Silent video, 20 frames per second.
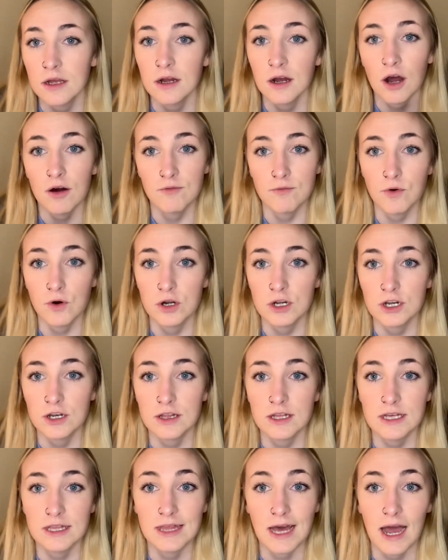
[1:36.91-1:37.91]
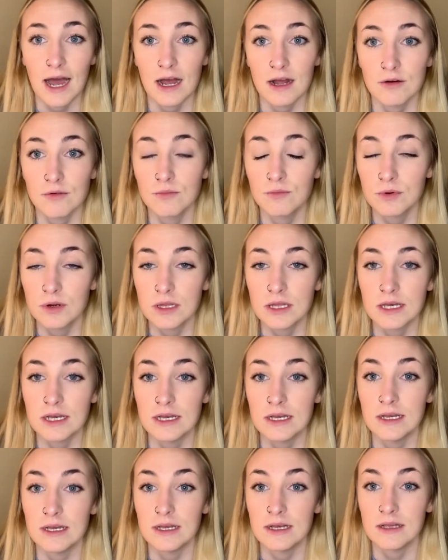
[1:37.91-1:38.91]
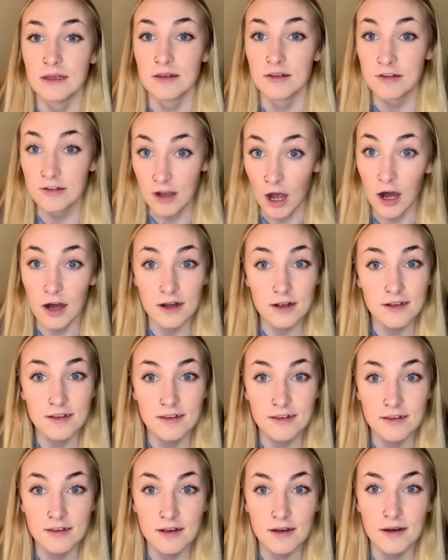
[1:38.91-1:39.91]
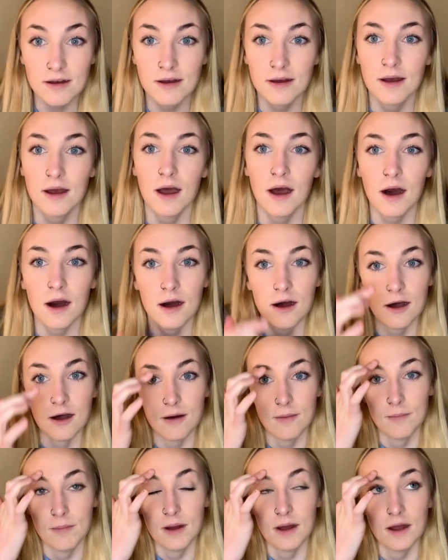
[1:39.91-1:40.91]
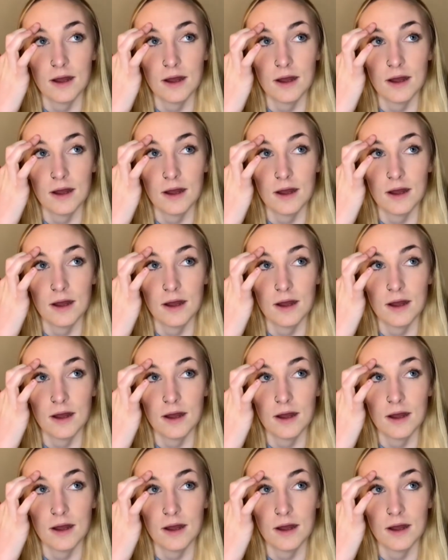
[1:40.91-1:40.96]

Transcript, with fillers: unfortunately that really sucks um,